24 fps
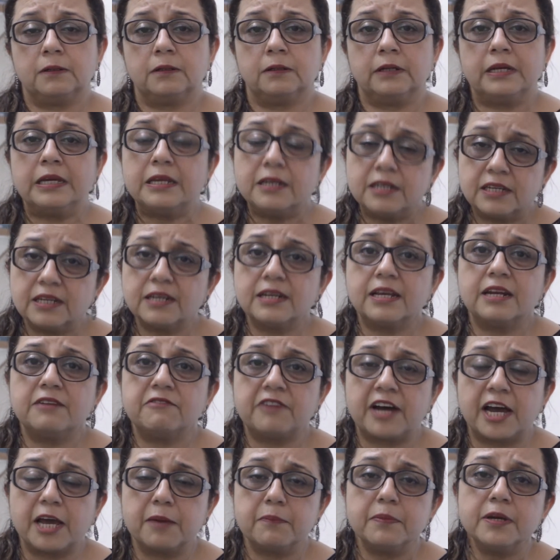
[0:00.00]
Indian
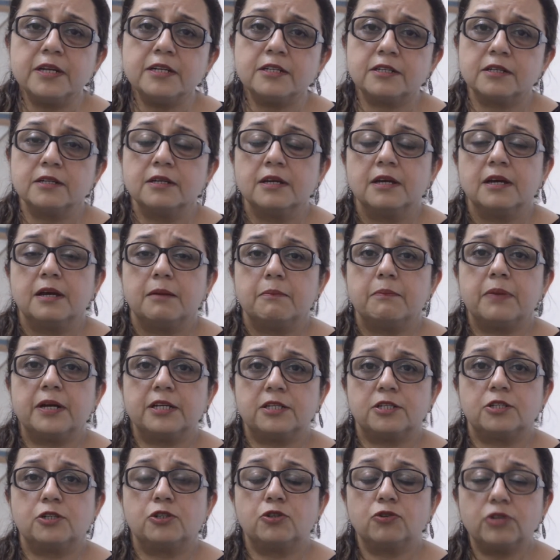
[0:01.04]
environment, but
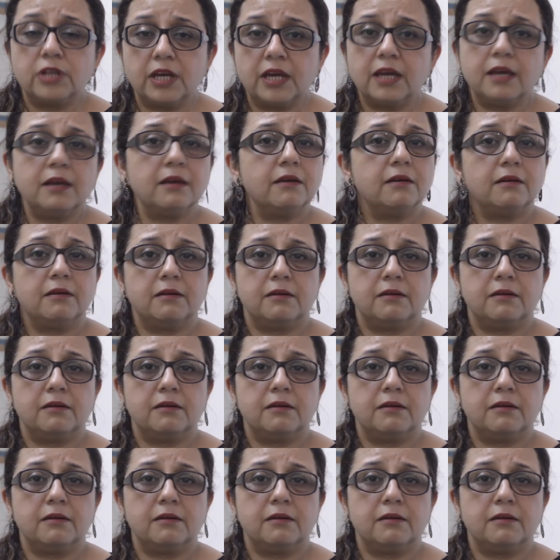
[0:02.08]
today